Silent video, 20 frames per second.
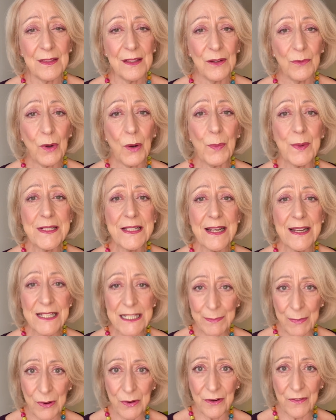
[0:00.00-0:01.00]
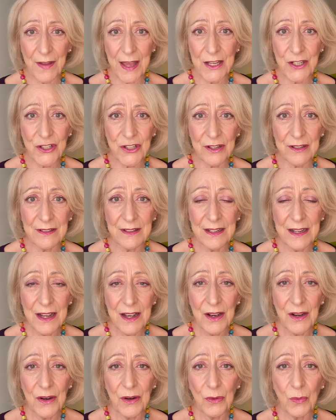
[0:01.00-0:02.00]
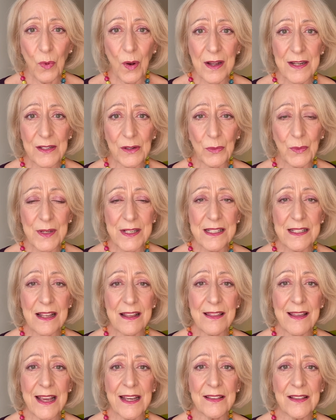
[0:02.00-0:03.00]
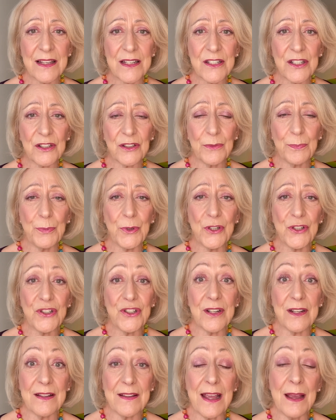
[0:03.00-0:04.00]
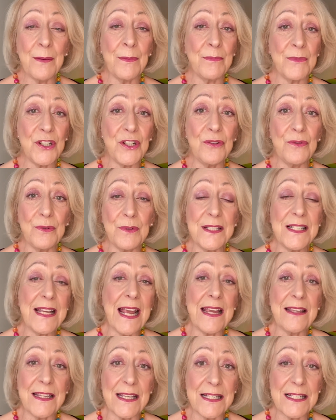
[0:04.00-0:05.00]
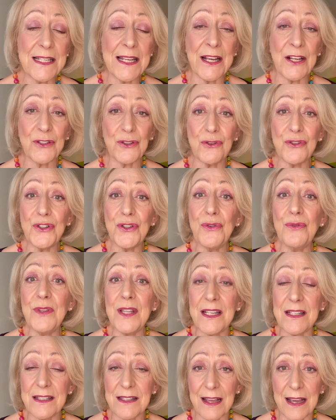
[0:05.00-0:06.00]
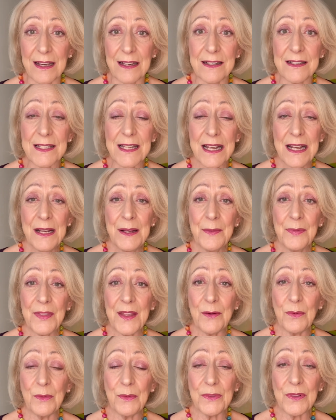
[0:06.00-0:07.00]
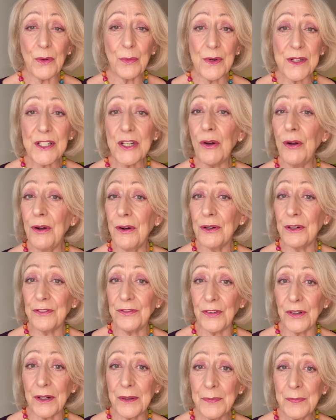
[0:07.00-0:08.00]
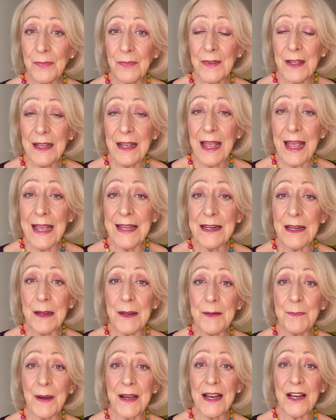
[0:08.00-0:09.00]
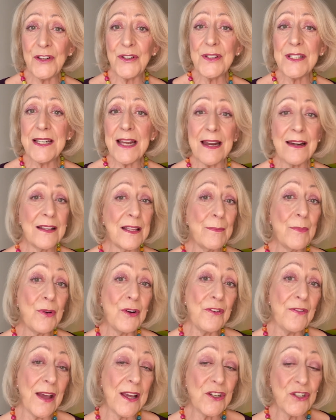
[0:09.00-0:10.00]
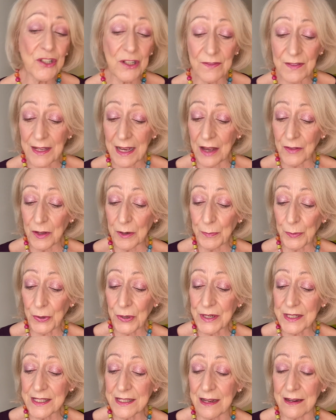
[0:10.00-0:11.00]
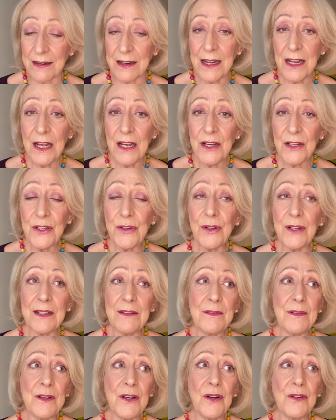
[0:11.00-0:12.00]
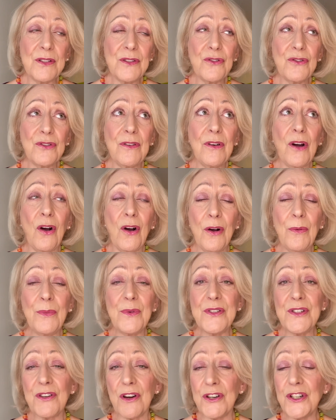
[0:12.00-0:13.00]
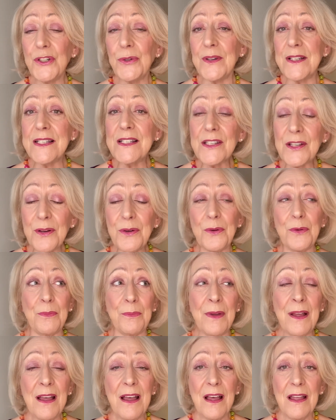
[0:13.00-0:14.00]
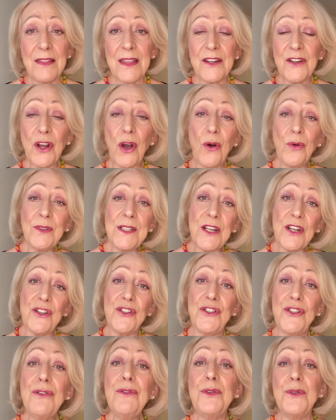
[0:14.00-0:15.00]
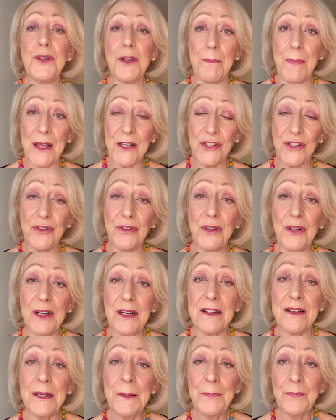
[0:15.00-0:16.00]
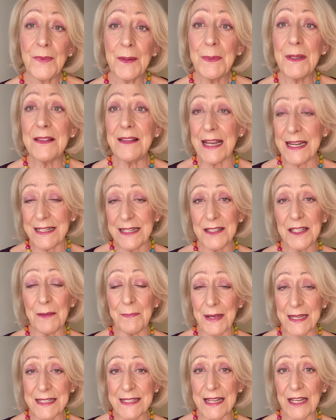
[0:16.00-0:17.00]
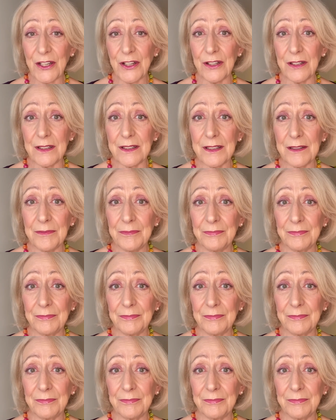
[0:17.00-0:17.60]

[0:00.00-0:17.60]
what was his motivation what was the thing that pushed him to say these things or do these things that that were so hurtful and, and by understanding the motivation of the other person, you can you know almost start to assume that not only did you do the best you could, but they did the best they could.